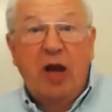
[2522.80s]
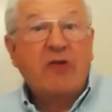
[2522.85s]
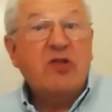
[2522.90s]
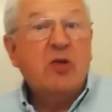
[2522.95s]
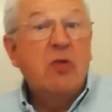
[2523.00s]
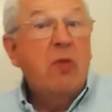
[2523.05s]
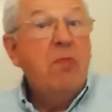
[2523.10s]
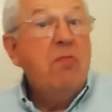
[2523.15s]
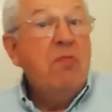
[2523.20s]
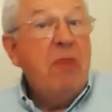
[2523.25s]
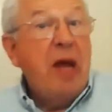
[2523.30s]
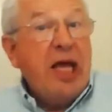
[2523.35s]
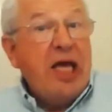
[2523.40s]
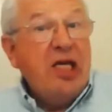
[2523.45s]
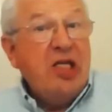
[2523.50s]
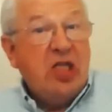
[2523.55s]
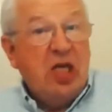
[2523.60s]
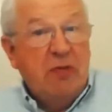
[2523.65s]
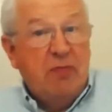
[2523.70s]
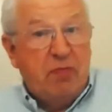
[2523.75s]
some
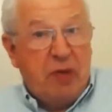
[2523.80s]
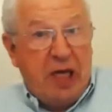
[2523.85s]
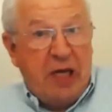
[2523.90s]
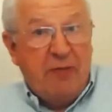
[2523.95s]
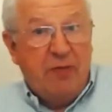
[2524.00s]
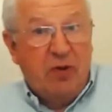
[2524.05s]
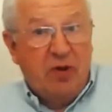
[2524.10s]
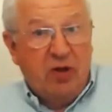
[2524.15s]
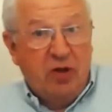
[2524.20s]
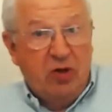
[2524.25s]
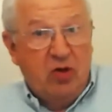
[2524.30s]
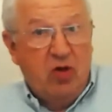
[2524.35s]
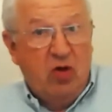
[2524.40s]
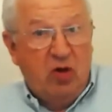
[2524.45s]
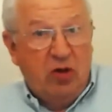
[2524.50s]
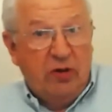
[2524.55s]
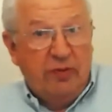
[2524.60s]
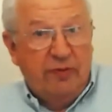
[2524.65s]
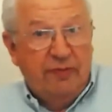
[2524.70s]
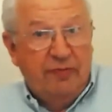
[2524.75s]
amazing people on the
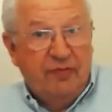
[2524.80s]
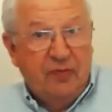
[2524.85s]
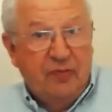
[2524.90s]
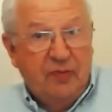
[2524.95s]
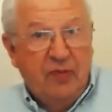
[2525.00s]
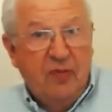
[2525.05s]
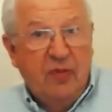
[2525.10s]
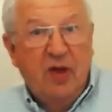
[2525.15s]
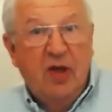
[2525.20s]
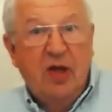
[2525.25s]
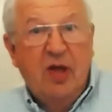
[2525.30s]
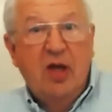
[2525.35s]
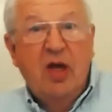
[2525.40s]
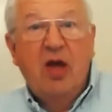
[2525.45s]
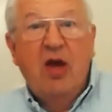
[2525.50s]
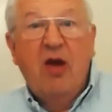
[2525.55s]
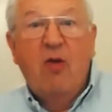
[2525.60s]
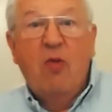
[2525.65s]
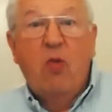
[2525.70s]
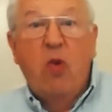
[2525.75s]
call.
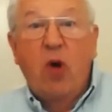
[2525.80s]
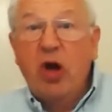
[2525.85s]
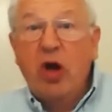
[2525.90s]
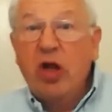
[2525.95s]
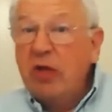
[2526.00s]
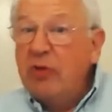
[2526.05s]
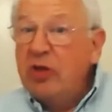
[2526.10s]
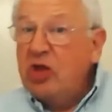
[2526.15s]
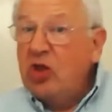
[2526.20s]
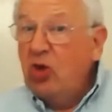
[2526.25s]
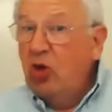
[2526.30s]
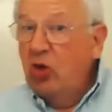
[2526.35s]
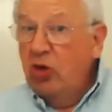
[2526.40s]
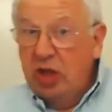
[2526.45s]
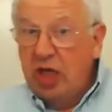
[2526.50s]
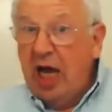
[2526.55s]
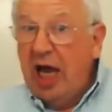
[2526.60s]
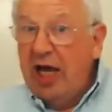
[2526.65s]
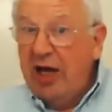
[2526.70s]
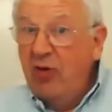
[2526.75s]
One of them is called
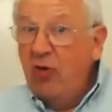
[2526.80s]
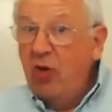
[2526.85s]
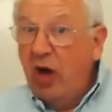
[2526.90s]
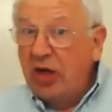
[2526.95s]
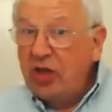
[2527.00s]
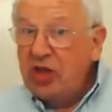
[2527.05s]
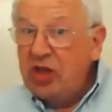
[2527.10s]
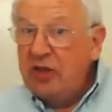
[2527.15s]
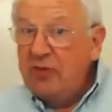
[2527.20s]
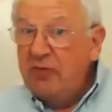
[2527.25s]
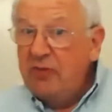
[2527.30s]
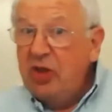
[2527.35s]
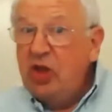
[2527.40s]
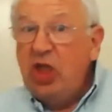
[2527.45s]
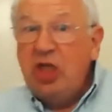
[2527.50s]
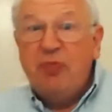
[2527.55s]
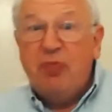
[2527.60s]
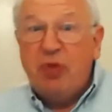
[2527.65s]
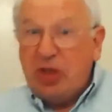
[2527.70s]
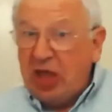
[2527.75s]
Diana Ross.
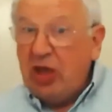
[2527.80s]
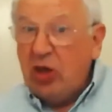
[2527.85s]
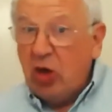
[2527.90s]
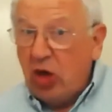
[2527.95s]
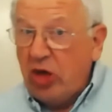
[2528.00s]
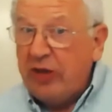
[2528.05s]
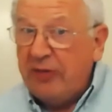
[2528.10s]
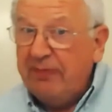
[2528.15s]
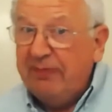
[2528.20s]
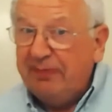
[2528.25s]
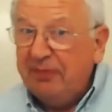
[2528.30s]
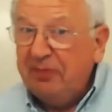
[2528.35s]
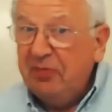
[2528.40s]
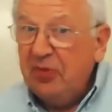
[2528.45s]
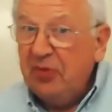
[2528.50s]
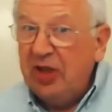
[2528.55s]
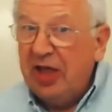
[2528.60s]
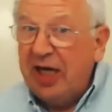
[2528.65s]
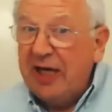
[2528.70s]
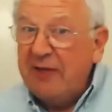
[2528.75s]
She's pretty good.
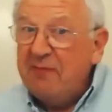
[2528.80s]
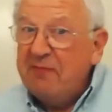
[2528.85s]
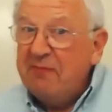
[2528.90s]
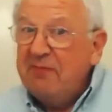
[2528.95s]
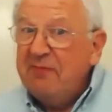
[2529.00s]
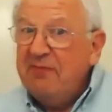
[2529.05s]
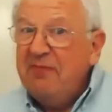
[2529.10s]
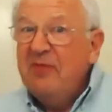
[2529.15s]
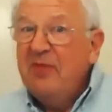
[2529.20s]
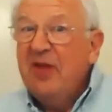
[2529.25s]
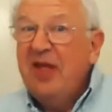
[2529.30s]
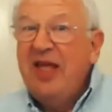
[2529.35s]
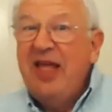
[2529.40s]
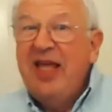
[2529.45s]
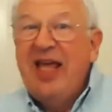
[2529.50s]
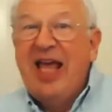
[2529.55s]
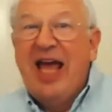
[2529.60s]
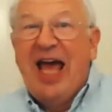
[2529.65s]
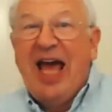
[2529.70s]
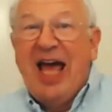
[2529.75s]
Okay,
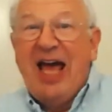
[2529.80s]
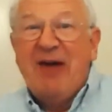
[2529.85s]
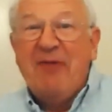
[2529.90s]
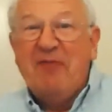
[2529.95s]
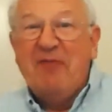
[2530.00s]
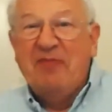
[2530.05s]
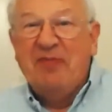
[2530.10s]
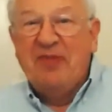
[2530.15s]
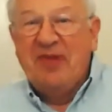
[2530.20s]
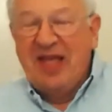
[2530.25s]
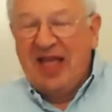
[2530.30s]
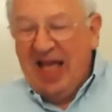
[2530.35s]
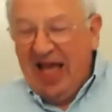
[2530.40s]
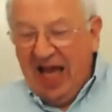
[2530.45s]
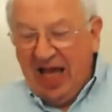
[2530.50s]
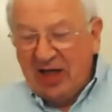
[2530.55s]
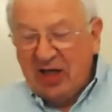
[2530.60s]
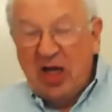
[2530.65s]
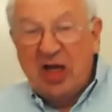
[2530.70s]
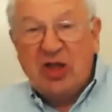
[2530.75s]
and
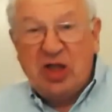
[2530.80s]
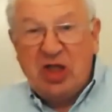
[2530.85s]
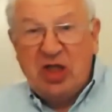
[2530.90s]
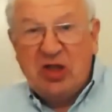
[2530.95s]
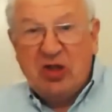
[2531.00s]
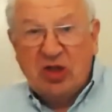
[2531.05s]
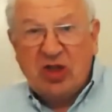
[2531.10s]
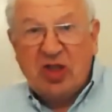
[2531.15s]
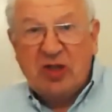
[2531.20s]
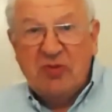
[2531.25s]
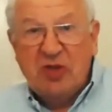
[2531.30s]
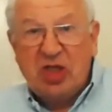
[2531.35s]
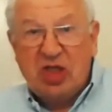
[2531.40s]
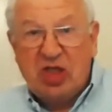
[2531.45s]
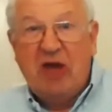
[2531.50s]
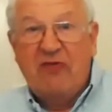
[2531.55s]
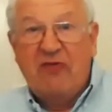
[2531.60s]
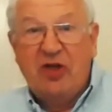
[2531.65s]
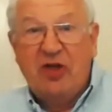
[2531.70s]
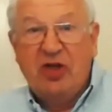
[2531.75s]
she's got some
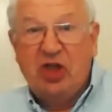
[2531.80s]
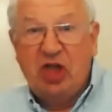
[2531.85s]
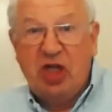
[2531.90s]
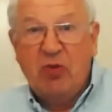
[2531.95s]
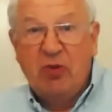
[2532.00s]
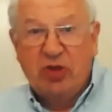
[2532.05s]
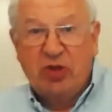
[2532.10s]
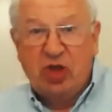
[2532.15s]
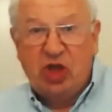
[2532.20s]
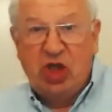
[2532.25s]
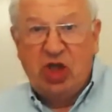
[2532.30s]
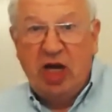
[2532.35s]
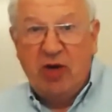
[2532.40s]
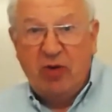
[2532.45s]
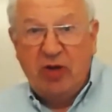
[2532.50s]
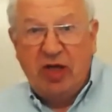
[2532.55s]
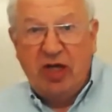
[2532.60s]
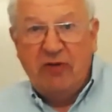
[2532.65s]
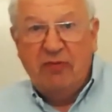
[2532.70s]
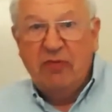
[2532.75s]
stuff that she wants to share
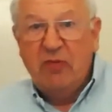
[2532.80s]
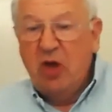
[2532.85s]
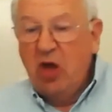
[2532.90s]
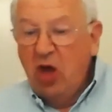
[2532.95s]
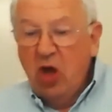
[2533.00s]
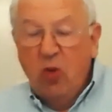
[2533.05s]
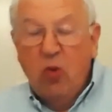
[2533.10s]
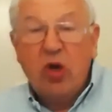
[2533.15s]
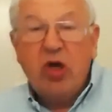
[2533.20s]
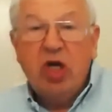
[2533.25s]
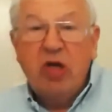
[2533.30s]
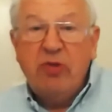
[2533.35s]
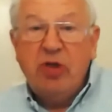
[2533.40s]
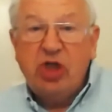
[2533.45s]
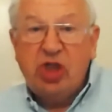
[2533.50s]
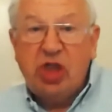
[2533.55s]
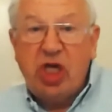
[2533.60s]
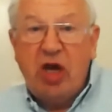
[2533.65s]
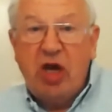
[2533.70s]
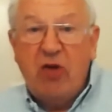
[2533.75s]
with you. We're going to be
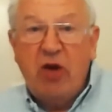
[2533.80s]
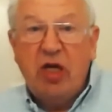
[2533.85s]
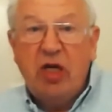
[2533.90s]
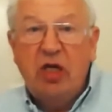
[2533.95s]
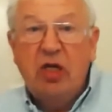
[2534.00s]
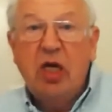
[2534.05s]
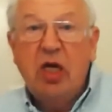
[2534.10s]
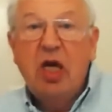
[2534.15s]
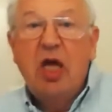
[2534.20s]
sharing